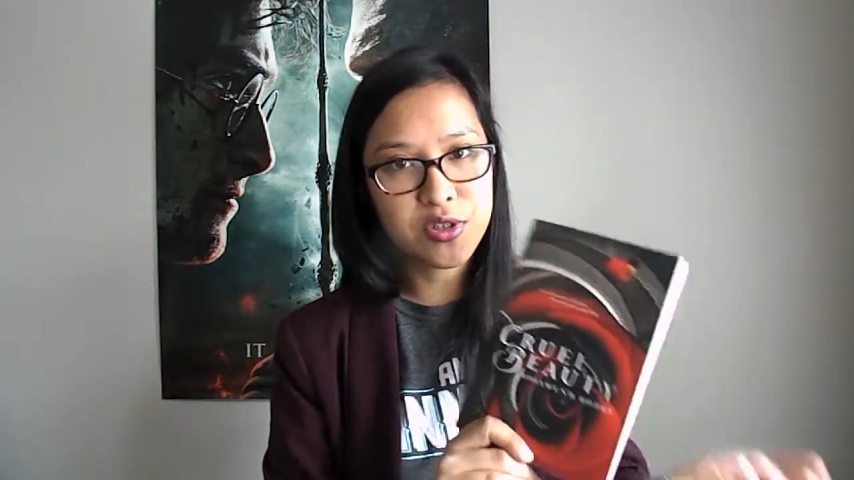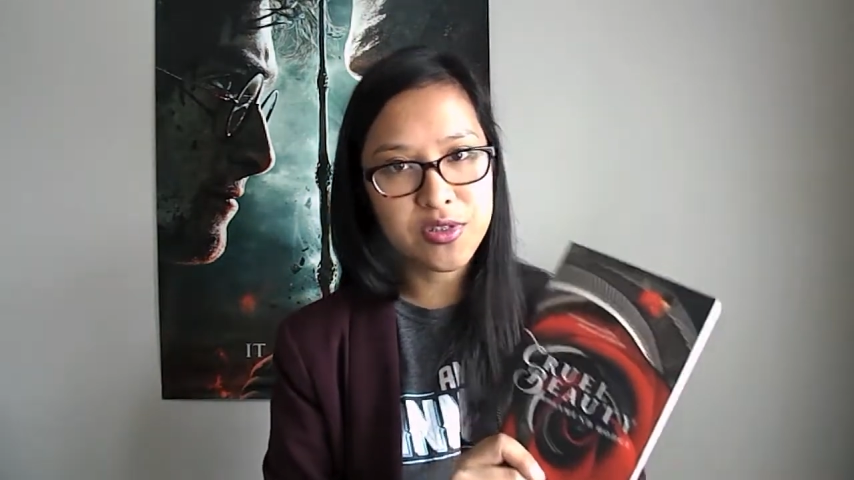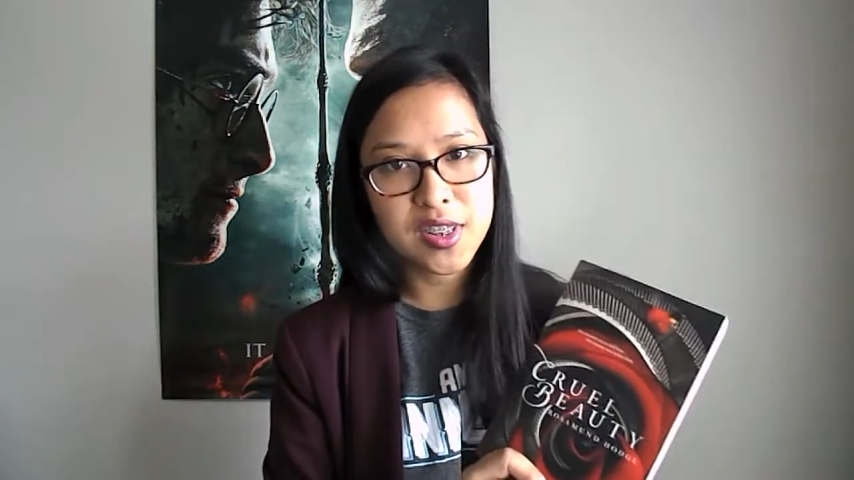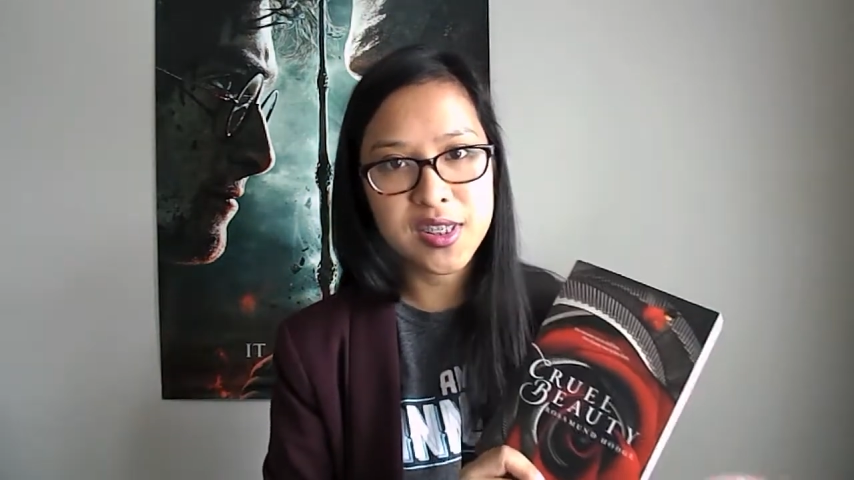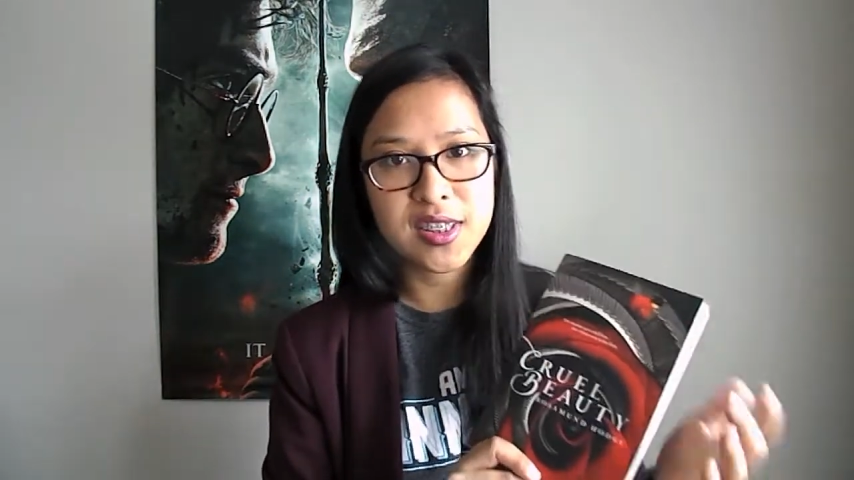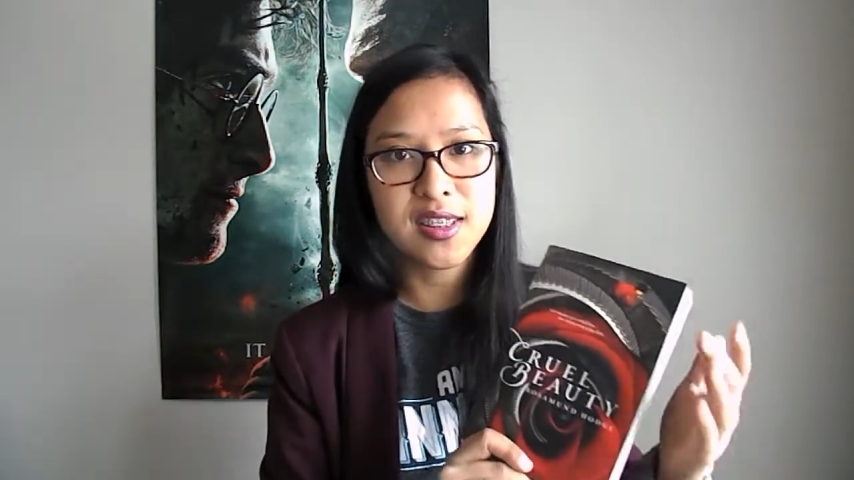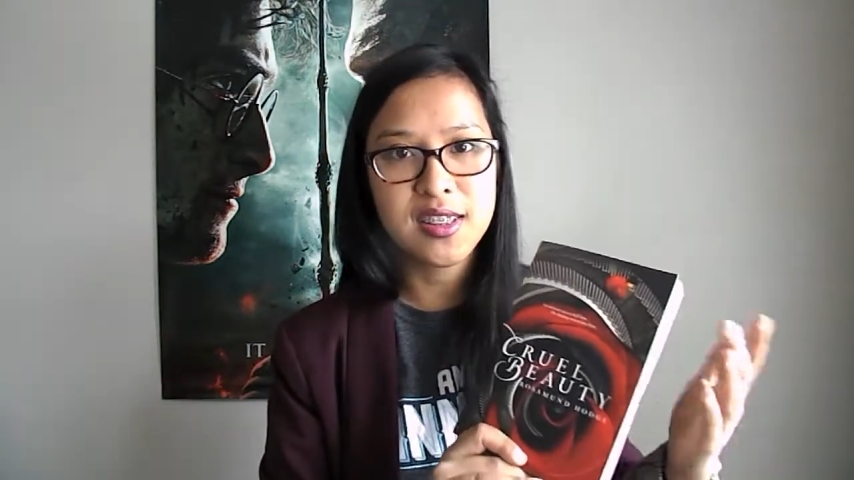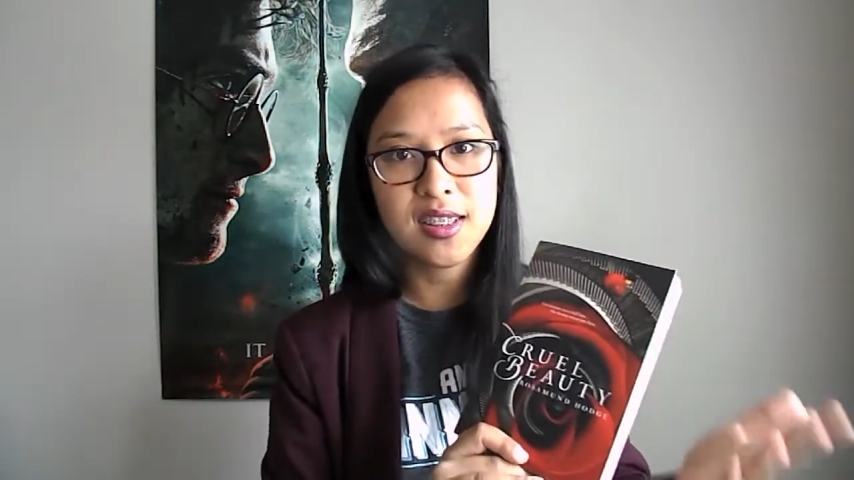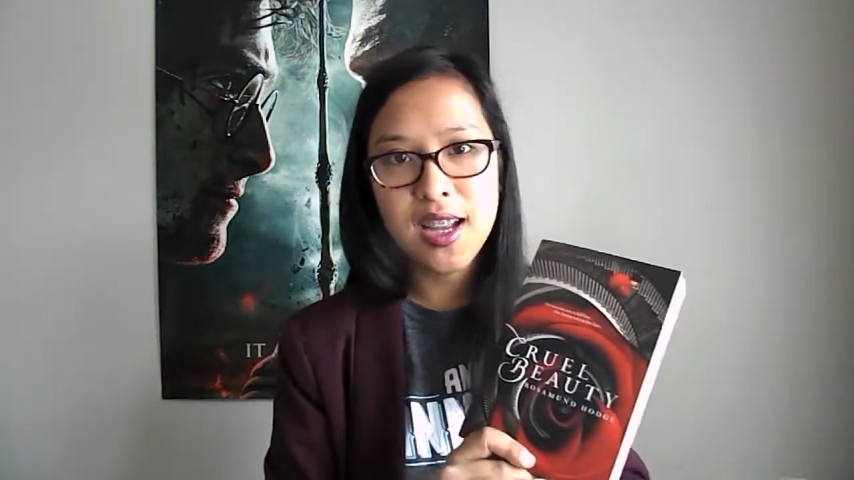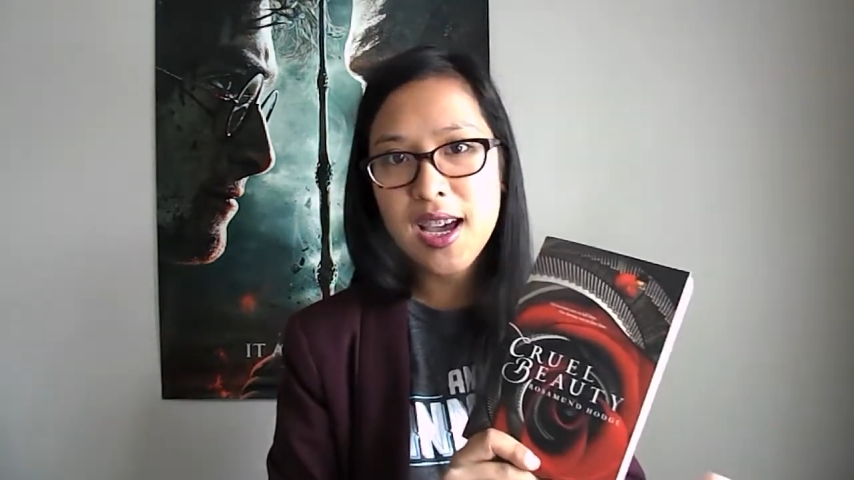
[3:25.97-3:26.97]
a reason
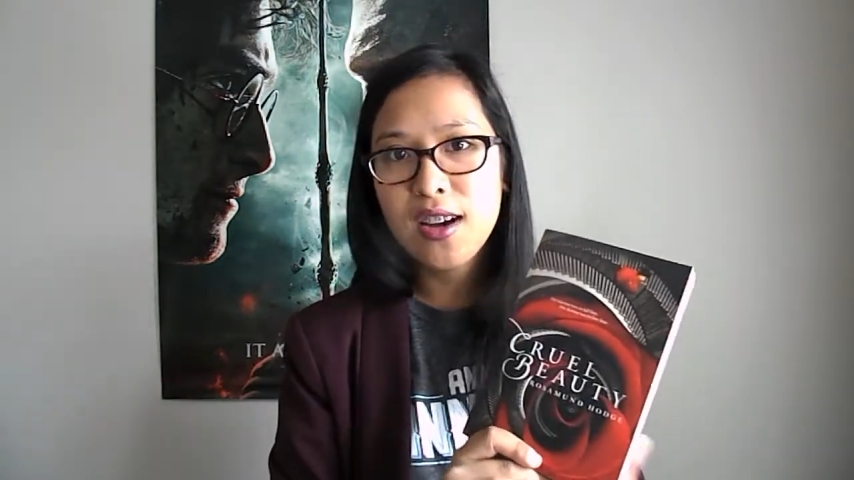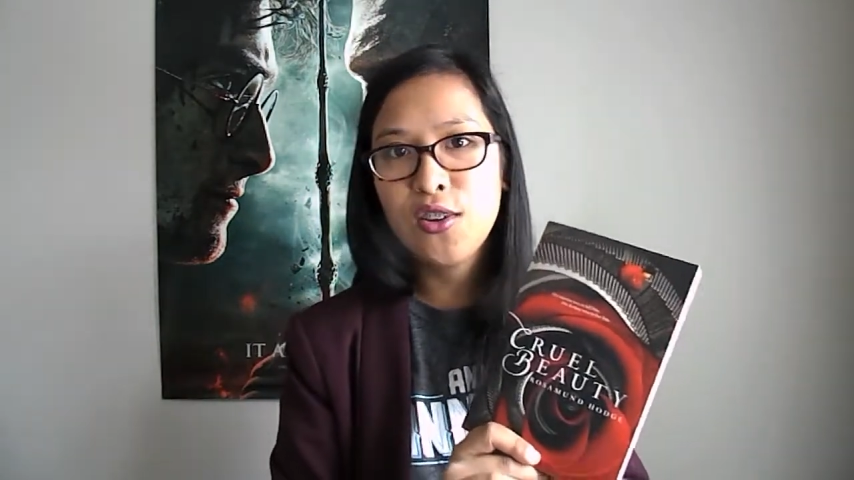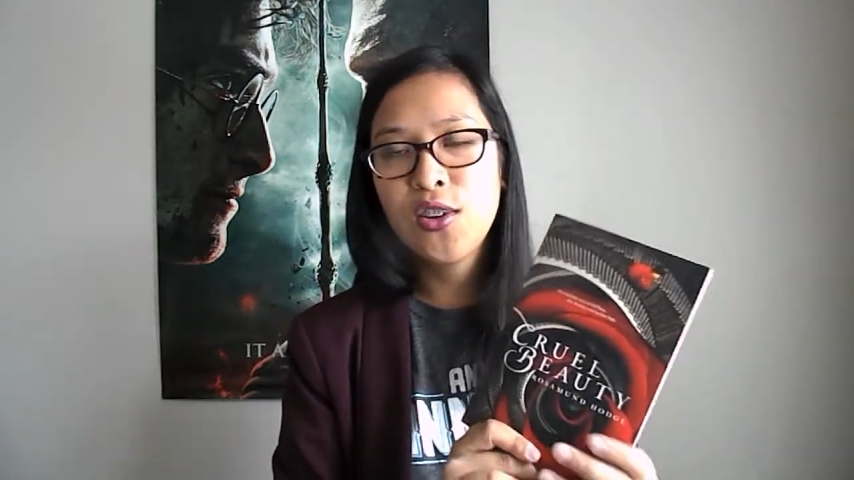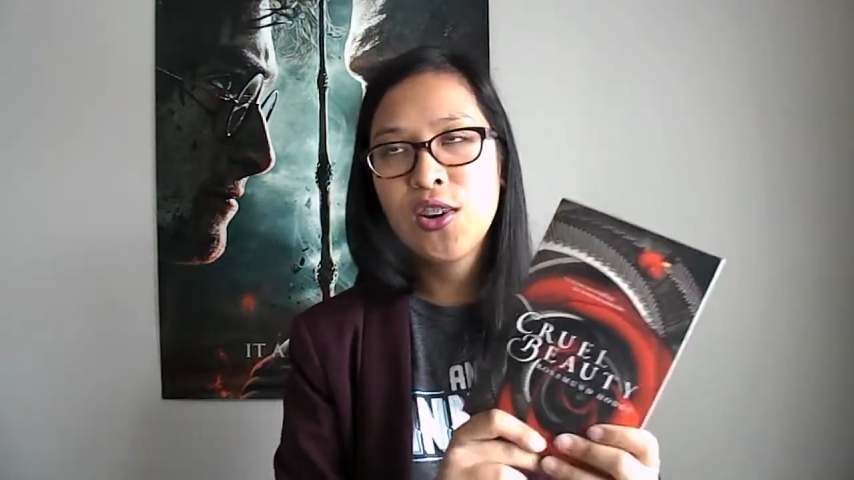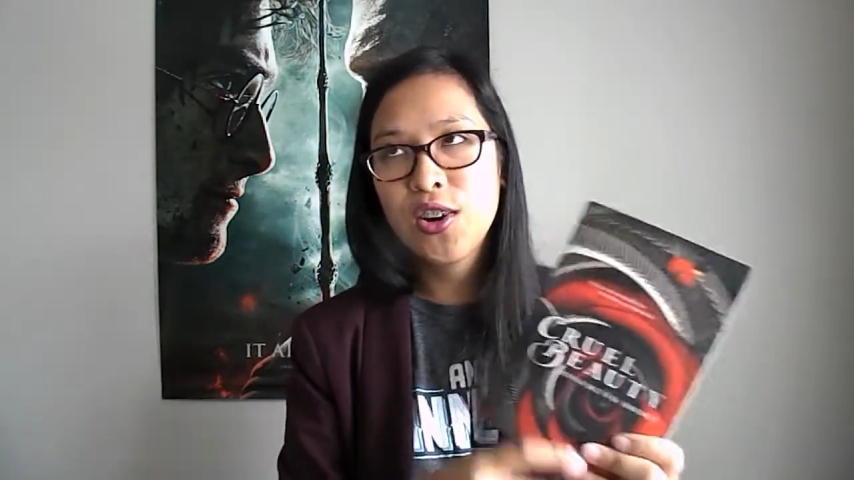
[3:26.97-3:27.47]
now,